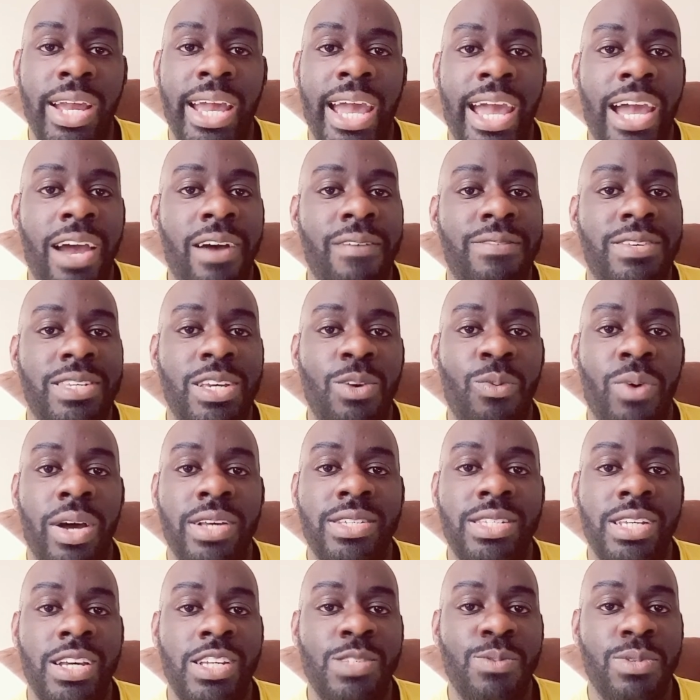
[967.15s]
AFC West
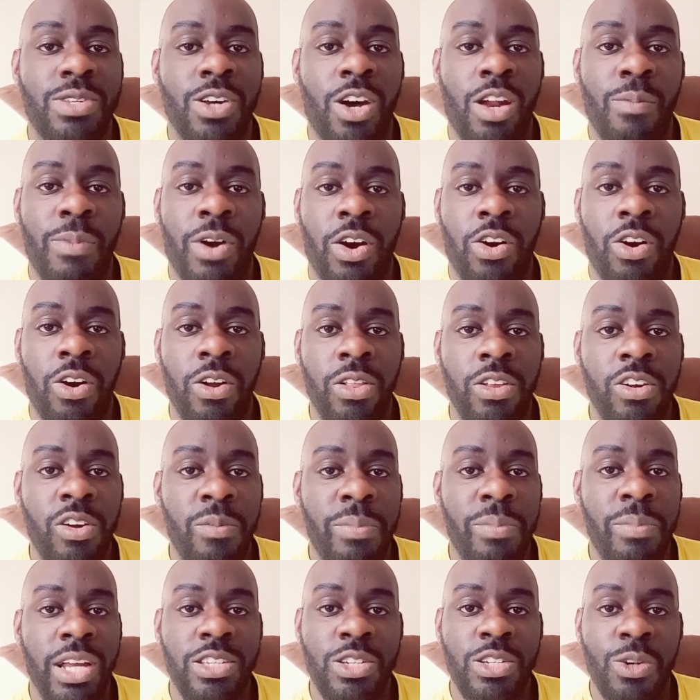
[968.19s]
teams we talked about earlier
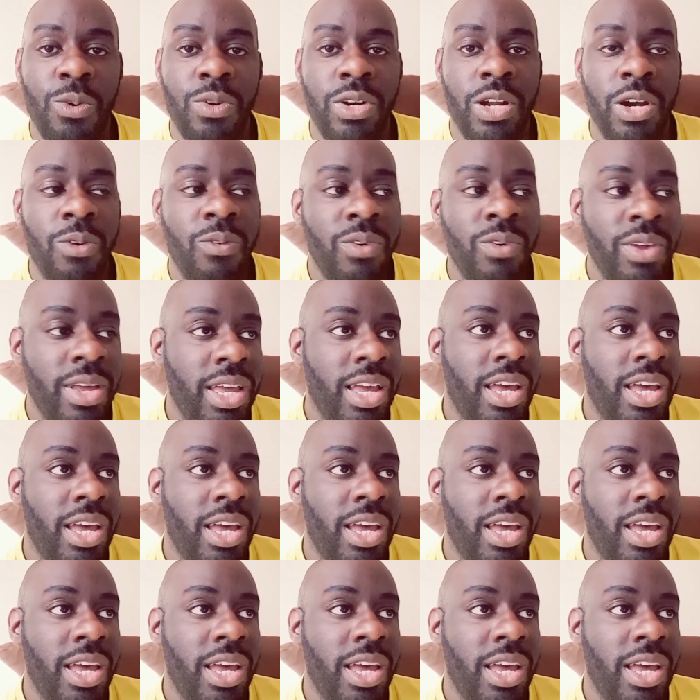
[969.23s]
being 2-0,